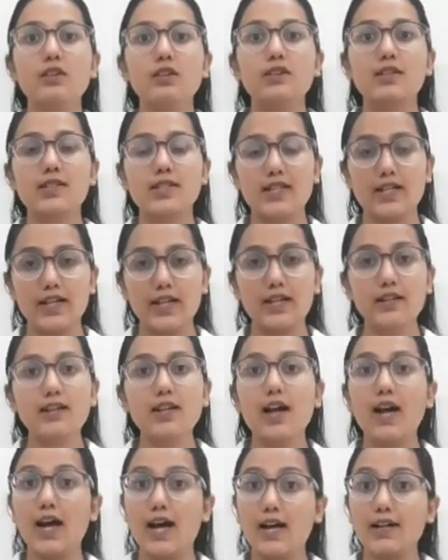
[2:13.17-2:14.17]
Select
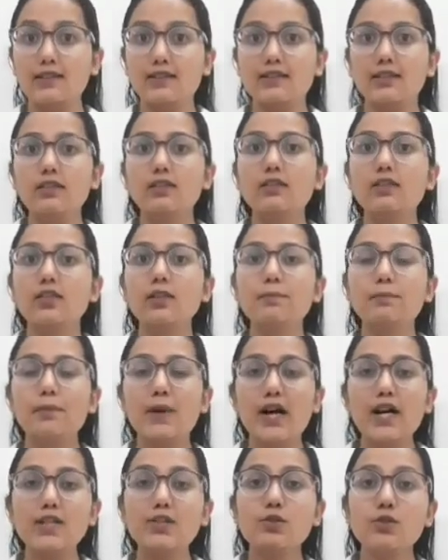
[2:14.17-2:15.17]
either the
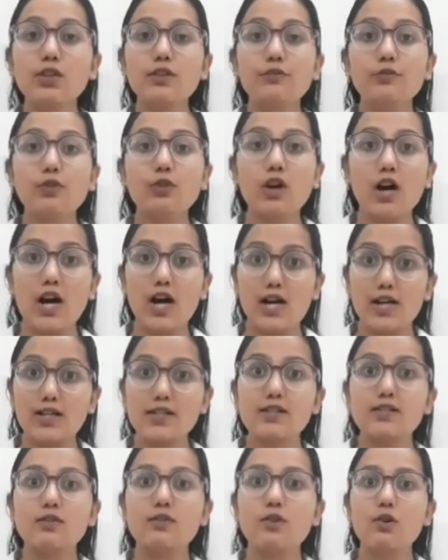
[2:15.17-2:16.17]
past 24
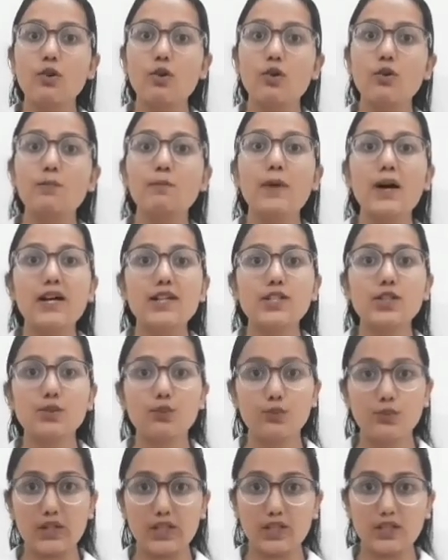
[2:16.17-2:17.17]
hours or past
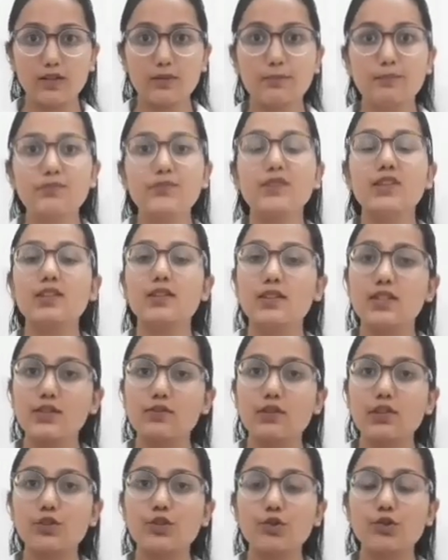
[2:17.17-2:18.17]
week. This
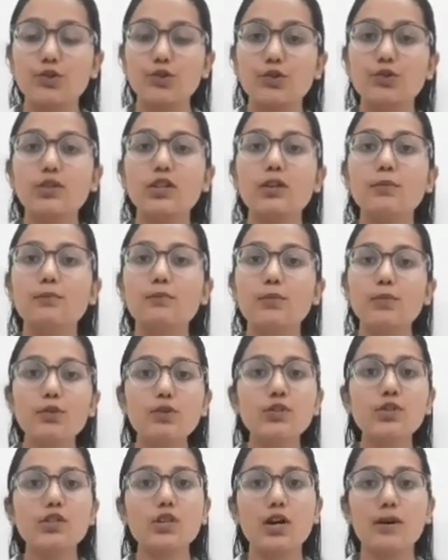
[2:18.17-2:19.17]
will show you the
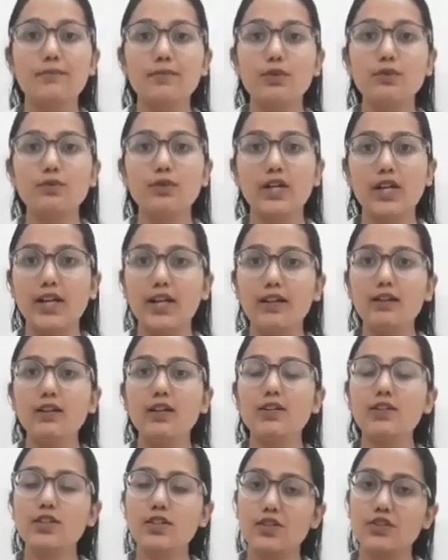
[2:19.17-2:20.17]
most up-to-date
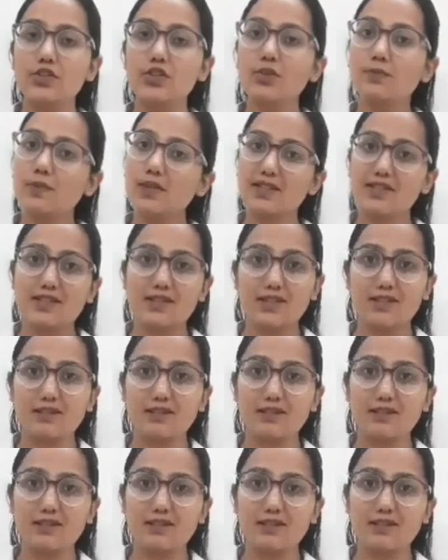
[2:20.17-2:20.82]
internship list.